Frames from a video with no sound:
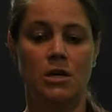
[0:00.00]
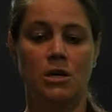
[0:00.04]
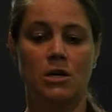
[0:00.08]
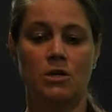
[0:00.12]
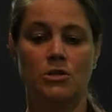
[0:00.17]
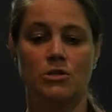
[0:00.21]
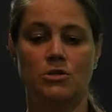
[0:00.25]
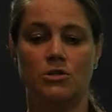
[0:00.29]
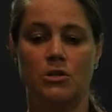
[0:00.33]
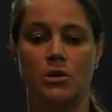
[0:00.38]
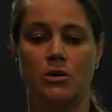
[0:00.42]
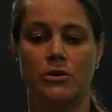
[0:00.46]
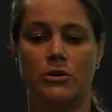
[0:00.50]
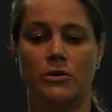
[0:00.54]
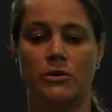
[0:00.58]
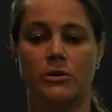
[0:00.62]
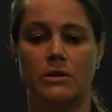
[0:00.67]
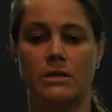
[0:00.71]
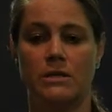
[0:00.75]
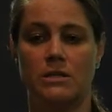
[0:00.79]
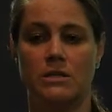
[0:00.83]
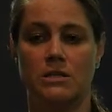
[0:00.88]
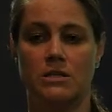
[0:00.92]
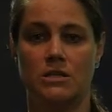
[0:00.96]
So
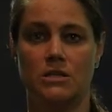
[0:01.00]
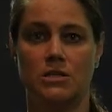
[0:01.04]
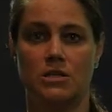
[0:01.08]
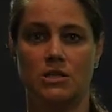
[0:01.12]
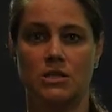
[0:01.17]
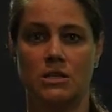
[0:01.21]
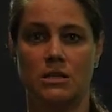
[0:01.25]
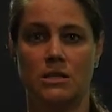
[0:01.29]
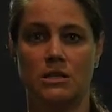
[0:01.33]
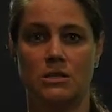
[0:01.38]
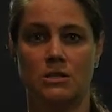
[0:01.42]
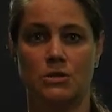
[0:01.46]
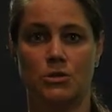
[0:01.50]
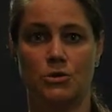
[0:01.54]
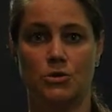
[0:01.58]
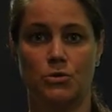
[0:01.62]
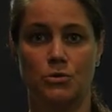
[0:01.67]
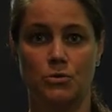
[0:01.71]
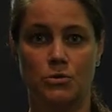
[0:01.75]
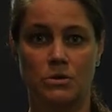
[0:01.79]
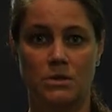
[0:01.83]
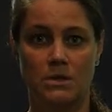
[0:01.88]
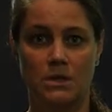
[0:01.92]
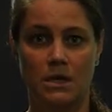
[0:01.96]
it's the genus
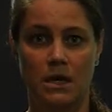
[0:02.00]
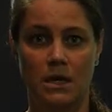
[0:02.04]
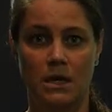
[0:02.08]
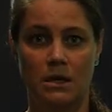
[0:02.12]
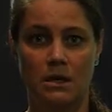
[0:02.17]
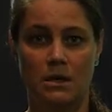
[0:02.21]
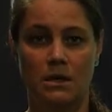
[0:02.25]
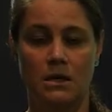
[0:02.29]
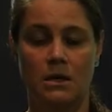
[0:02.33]
Sousa,